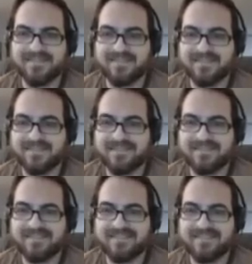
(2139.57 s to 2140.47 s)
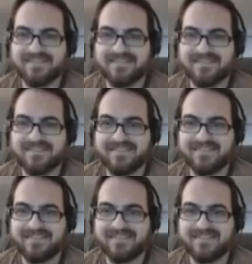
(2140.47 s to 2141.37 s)

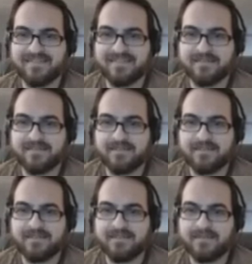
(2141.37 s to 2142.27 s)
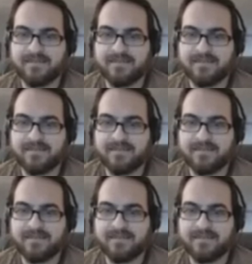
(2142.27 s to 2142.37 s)
No words are spoken by the person on screen.